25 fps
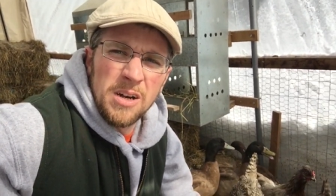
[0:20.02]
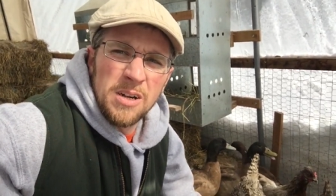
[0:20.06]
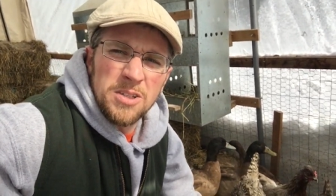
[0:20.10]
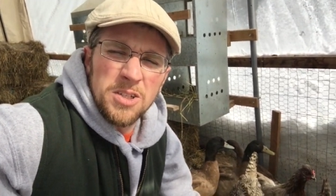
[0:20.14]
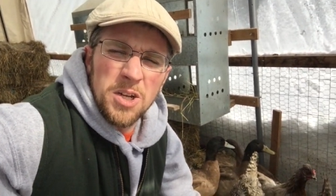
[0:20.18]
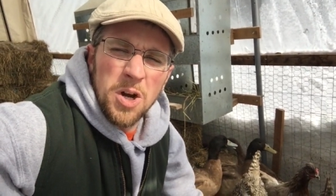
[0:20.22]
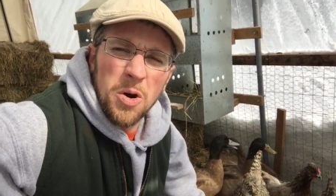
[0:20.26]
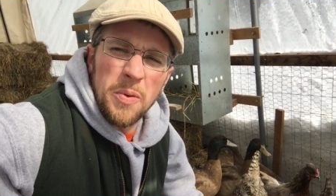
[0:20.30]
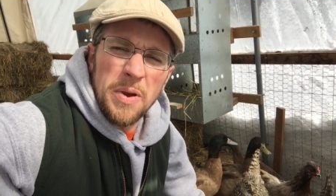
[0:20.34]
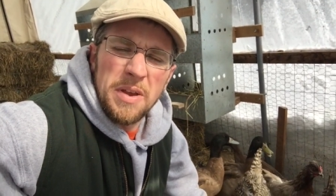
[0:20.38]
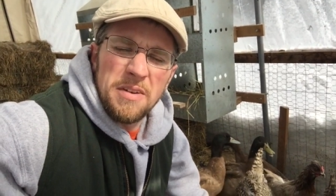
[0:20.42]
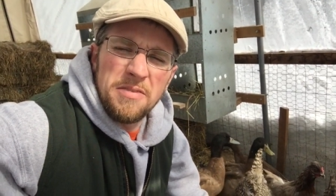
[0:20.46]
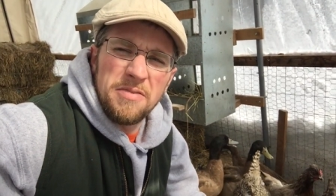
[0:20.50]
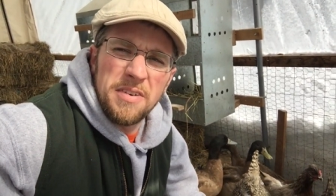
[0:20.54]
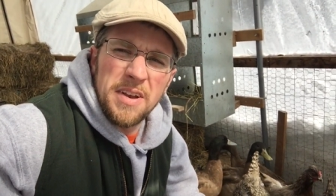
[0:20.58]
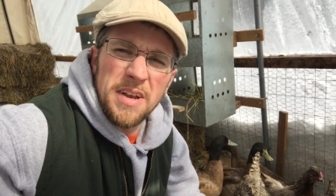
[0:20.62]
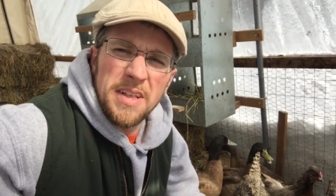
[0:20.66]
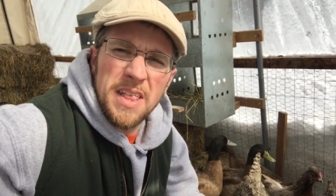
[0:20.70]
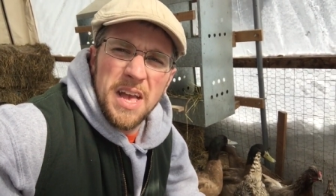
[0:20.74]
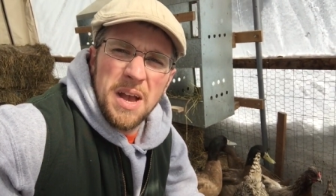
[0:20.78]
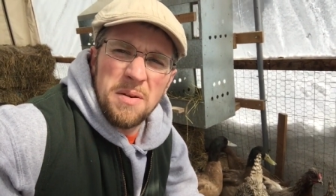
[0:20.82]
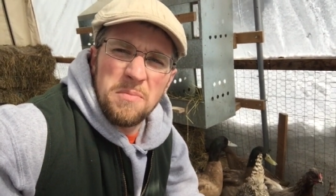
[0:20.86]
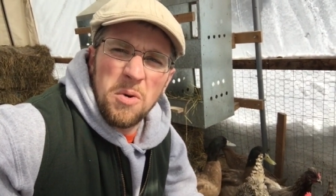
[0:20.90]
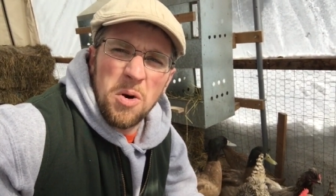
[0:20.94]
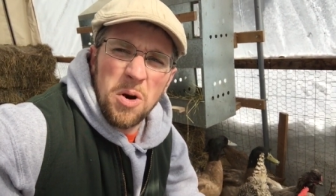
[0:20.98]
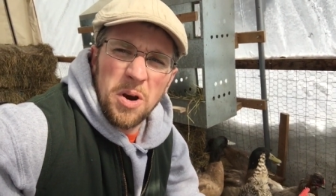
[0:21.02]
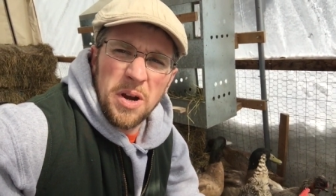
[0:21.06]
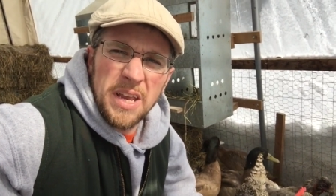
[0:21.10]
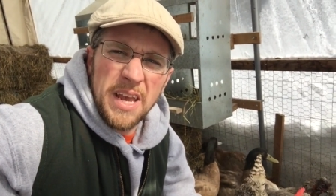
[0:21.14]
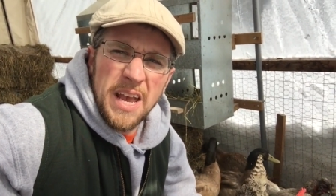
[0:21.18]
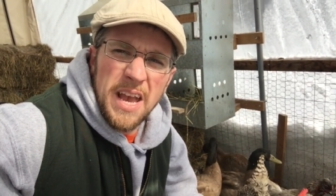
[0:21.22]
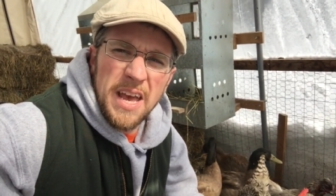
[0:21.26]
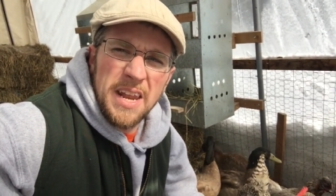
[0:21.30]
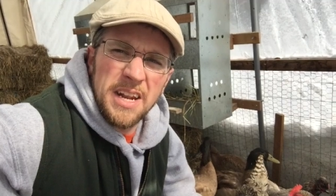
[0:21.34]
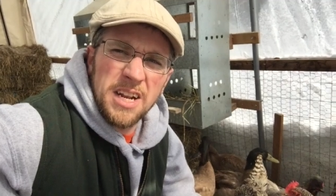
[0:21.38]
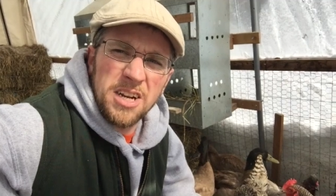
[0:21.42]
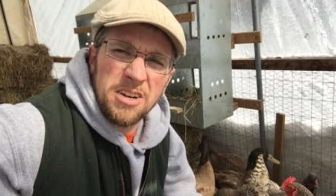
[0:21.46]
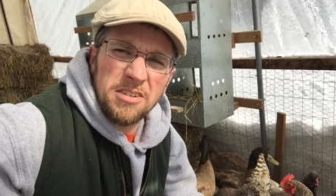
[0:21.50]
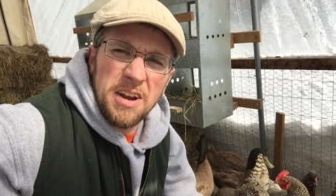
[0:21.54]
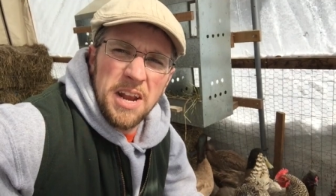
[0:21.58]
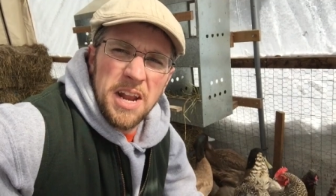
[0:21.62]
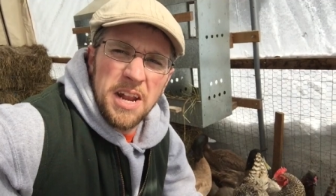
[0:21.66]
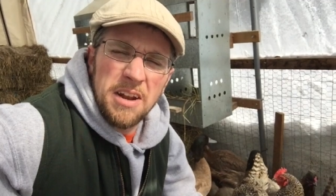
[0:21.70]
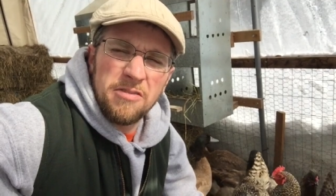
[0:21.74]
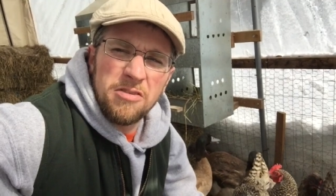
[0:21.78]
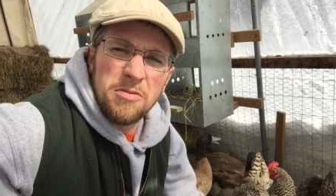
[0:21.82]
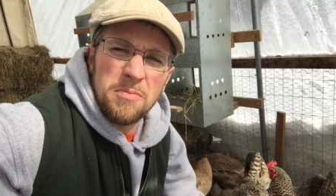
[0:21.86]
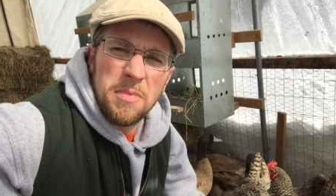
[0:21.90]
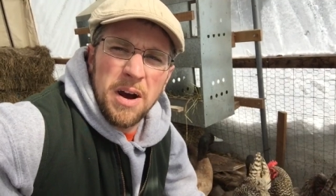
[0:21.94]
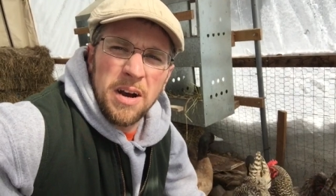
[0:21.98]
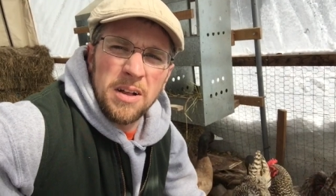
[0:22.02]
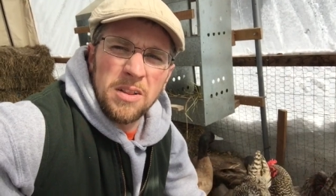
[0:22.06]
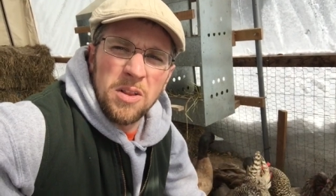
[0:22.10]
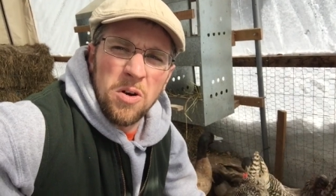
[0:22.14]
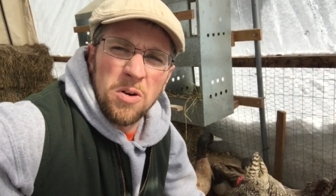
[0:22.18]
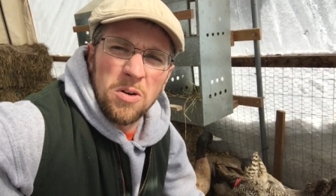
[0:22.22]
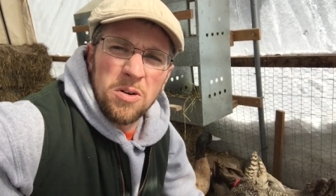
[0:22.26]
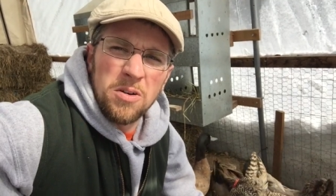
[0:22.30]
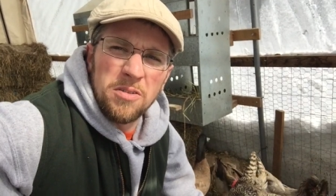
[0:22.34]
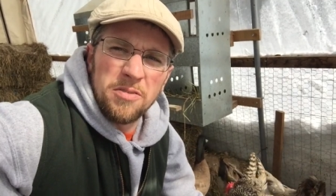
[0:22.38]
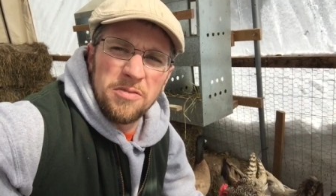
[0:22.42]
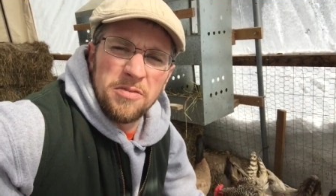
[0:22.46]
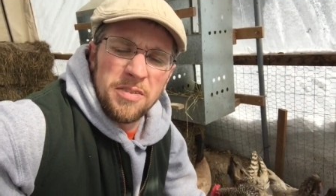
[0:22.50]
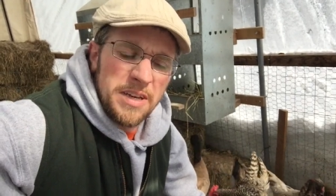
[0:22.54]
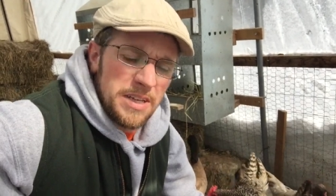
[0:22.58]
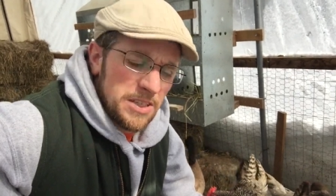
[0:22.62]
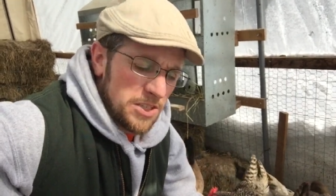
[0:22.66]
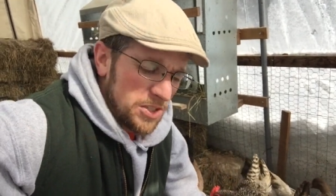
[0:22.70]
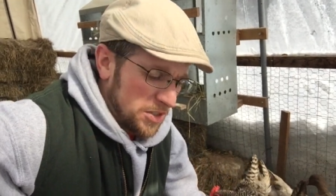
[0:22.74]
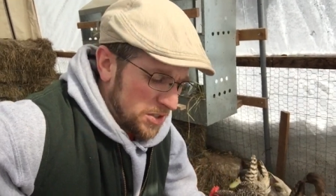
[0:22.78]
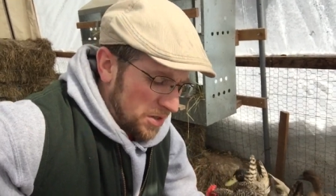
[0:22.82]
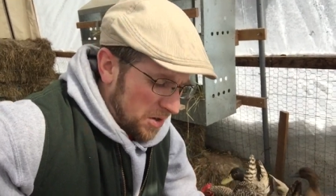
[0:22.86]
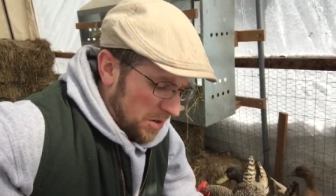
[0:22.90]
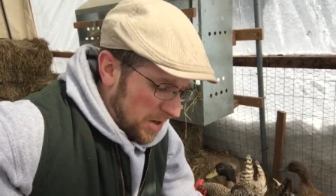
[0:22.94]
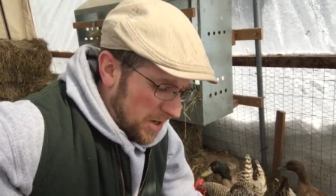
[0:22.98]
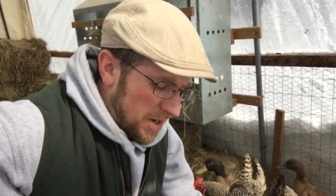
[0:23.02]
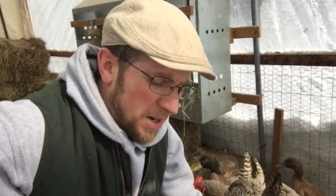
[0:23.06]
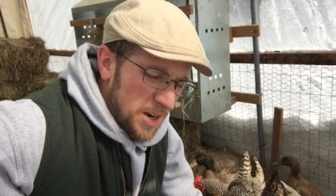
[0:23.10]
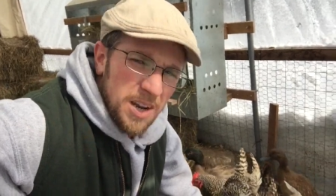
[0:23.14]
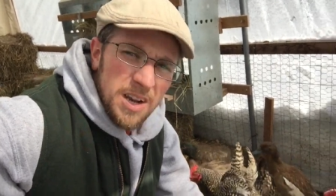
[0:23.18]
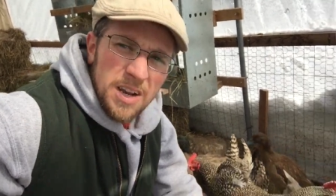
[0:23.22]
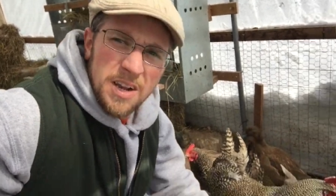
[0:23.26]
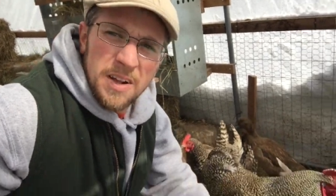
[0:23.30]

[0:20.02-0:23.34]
So we feed them organic grain from our local feed store.